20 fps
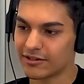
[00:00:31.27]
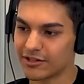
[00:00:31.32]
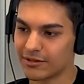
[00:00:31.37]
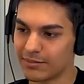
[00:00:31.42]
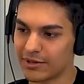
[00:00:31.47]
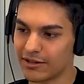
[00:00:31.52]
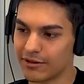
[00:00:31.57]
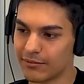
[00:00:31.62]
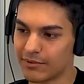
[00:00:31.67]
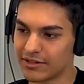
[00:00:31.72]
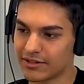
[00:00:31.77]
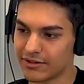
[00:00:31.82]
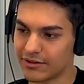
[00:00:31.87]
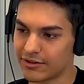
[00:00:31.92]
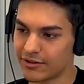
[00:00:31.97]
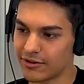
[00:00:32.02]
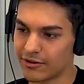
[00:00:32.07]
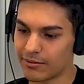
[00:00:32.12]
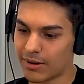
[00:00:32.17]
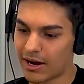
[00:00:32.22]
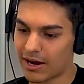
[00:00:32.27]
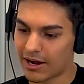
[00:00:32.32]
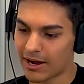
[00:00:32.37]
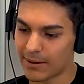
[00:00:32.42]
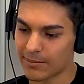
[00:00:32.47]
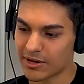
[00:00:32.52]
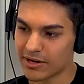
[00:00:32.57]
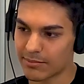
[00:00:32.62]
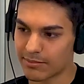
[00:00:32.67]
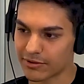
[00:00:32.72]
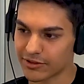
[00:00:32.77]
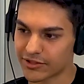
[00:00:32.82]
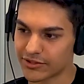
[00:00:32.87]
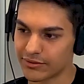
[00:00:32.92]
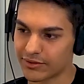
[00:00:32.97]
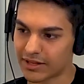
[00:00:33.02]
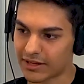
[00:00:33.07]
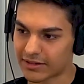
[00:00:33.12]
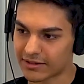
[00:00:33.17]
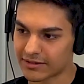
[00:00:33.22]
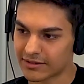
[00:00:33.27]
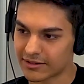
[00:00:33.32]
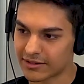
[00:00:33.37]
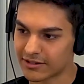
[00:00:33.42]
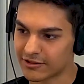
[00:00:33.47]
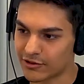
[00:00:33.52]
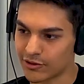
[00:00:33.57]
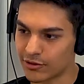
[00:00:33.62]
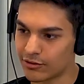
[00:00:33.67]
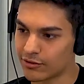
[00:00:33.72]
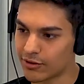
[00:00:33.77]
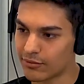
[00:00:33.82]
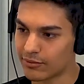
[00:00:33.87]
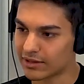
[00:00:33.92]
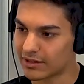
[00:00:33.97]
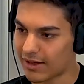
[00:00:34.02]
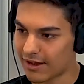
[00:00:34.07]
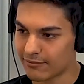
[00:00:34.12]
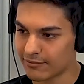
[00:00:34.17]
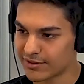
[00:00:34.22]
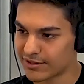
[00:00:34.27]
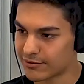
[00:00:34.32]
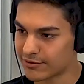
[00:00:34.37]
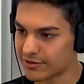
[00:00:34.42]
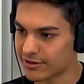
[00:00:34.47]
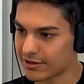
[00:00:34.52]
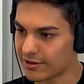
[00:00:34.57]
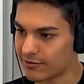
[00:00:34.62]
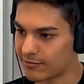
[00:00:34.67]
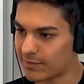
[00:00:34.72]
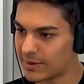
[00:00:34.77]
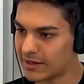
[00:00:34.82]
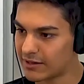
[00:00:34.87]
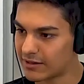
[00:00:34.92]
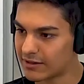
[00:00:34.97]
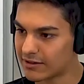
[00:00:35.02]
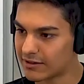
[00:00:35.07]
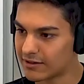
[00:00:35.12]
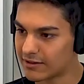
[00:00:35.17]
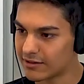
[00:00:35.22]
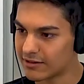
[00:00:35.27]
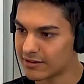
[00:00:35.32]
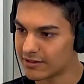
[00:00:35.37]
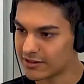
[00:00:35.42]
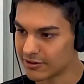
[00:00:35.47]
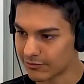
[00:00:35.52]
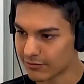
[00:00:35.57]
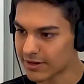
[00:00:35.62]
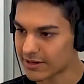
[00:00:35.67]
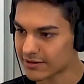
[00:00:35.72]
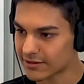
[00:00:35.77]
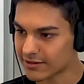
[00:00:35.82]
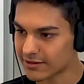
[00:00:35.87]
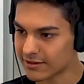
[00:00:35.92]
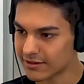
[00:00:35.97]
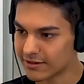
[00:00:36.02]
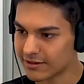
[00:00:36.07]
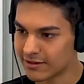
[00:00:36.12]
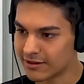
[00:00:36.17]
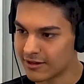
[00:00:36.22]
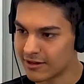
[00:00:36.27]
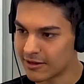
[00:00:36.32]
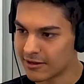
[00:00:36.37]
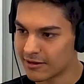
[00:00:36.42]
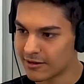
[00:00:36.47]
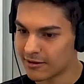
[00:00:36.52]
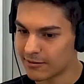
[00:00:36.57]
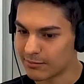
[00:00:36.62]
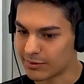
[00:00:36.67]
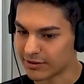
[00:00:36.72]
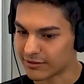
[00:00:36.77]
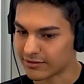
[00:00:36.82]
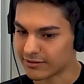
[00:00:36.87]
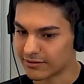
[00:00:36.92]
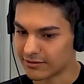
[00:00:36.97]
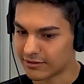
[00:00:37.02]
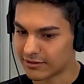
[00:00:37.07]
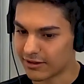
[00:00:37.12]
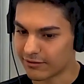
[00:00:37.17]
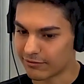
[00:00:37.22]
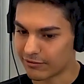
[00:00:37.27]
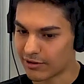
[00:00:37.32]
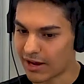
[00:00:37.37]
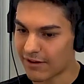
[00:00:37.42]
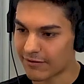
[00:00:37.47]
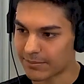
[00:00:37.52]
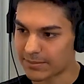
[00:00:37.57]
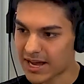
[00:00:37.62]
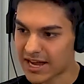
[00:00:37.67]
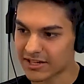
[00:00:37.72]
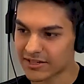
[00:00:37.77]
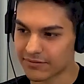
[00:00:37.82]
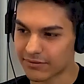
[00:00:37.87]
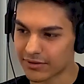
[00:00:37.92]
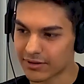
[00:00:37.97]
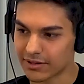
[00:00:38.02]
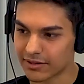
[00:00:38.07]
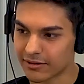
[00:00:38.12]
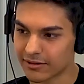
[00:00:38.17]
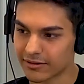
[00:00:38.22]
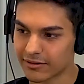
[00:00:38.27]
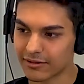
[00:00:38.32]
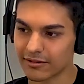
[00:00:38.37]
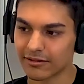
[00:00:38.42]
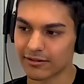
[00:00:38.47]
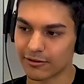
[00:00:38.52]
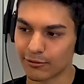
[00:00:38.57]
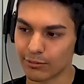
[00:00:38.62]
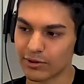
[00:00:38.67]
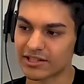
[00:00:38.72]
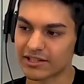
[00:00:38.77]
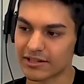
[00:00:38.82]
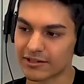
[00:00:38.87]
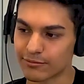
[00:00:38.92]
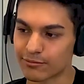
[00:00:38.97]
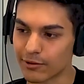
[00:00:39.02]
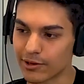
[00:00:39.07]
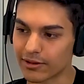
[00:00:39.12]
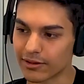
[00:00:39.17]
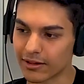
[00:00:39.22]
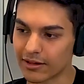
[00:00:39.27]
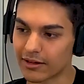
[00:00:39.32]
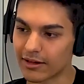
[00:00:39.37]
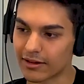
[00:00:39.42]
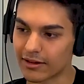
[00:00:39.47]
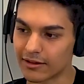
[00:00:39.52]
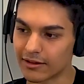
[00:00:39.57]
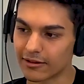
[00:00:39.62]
to be the one to, you know what, I'm gonna pursue this because you don't know what the end results are gonna be. Yeah. It's a risk. Mm-hmm. But if you have a passion for it, the risk is worth it. I think.